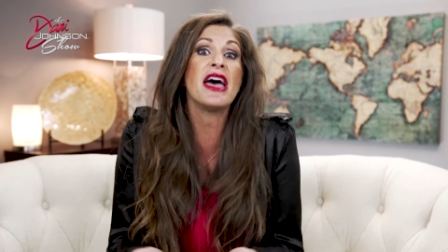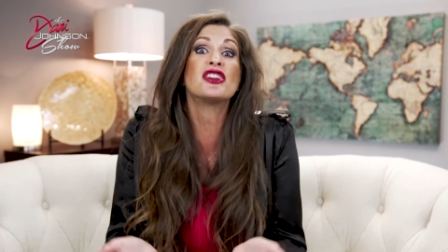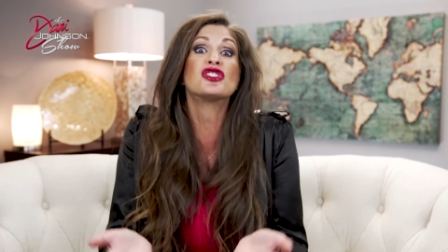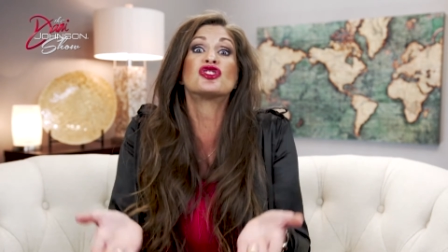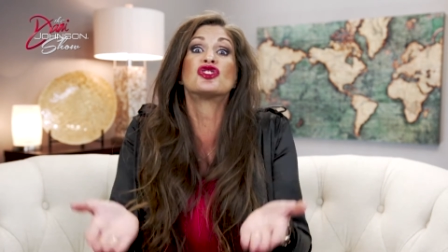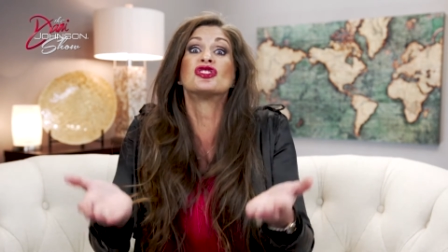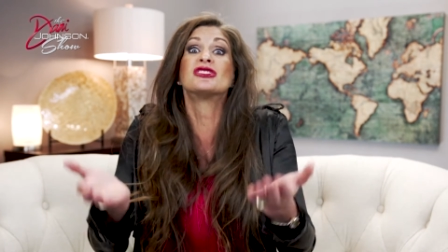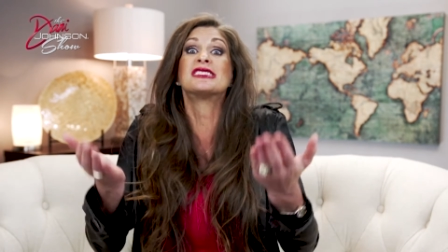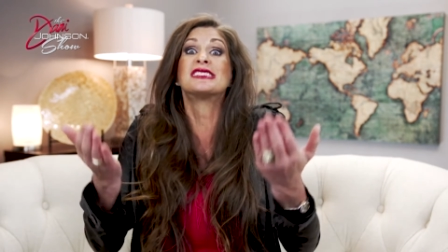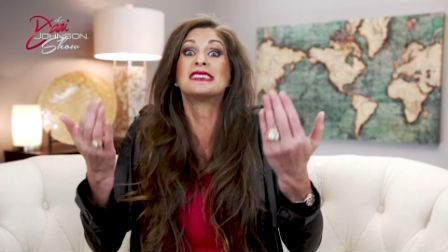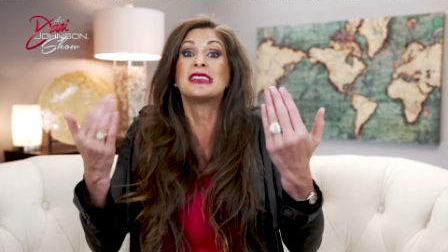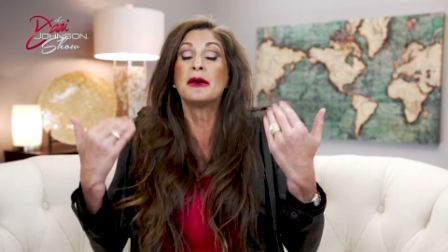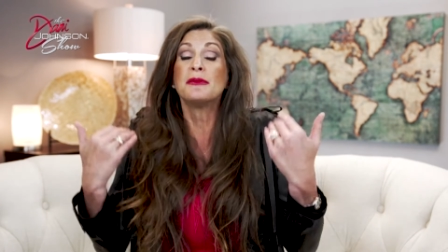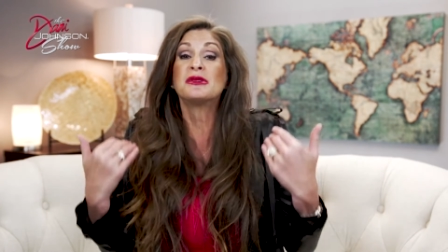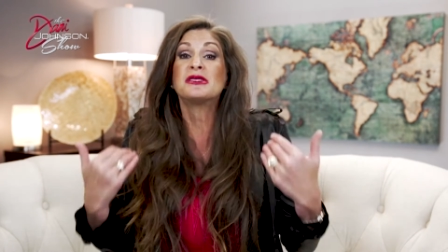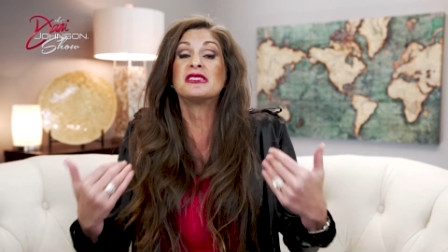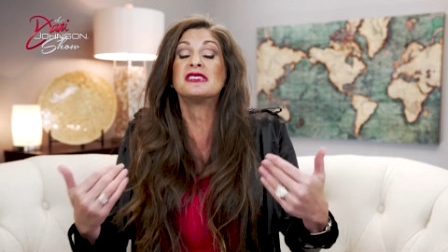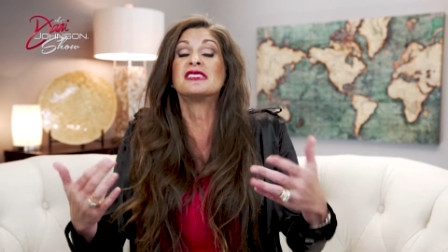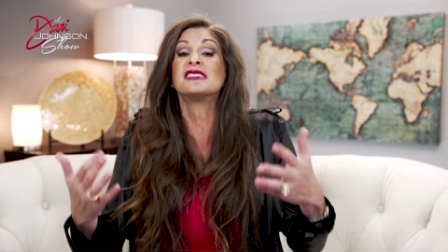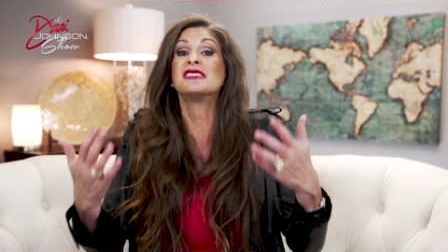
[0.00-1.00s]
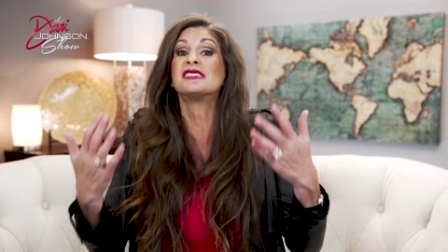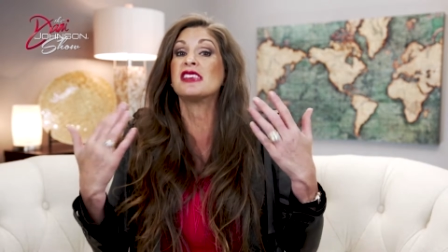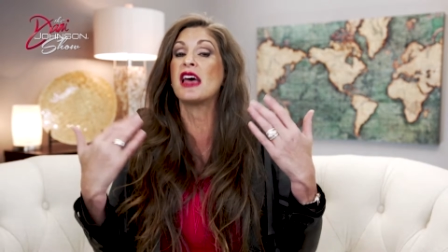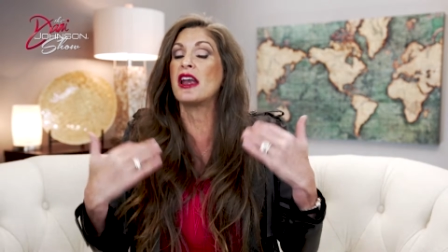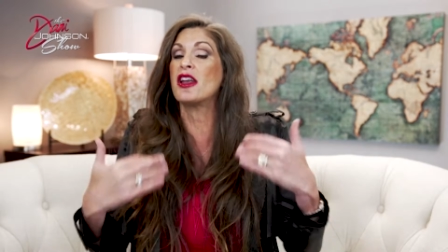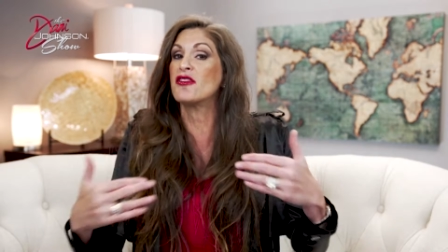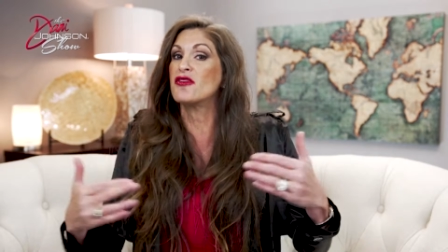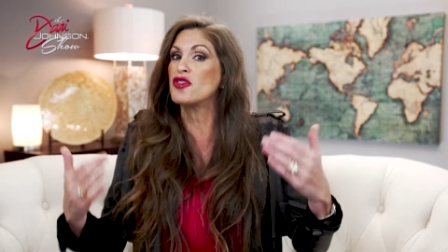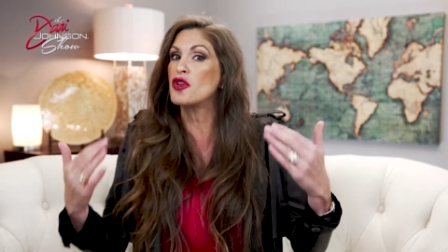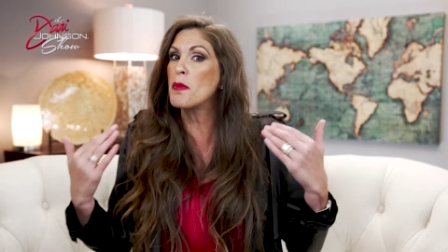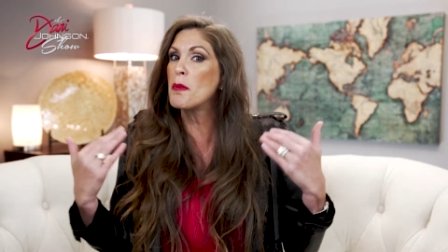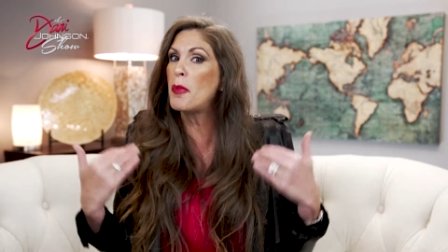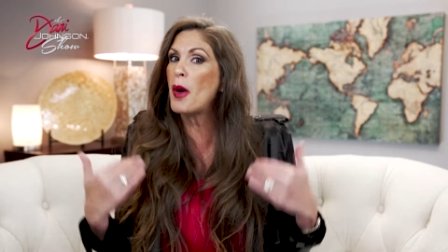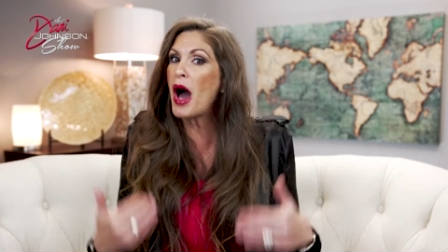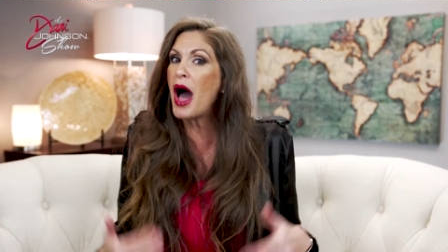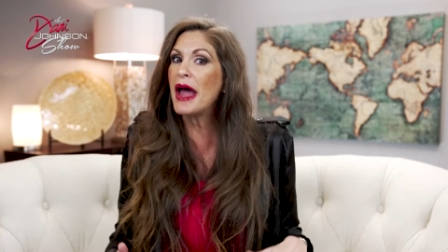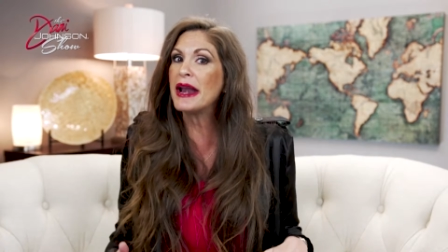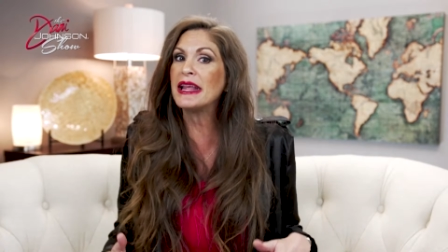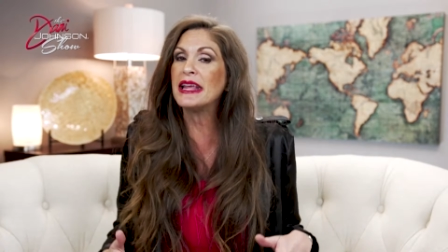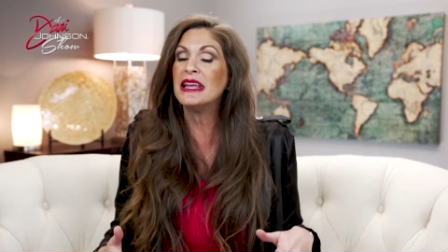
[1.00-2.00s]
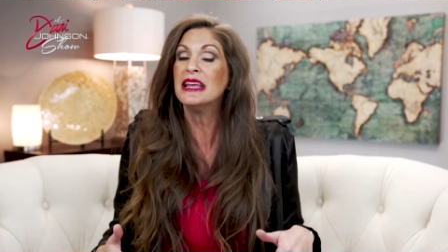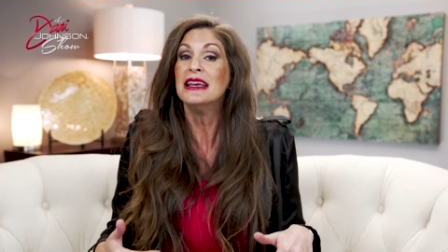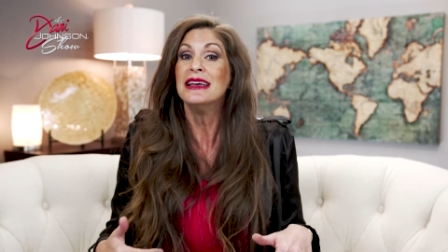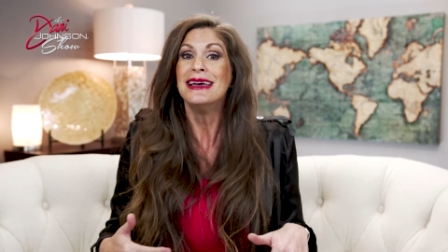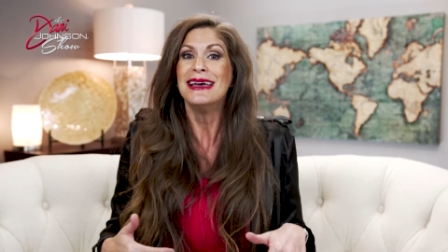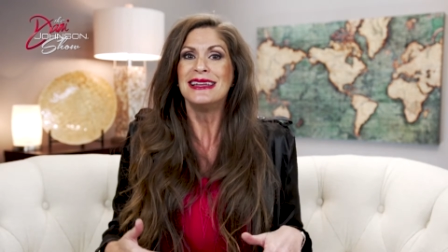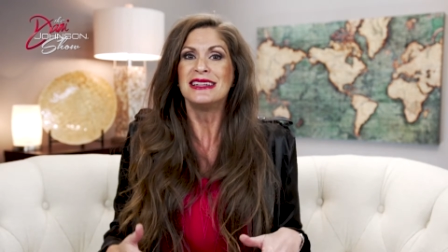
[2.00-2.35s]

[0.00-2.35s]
extra substance inside of their body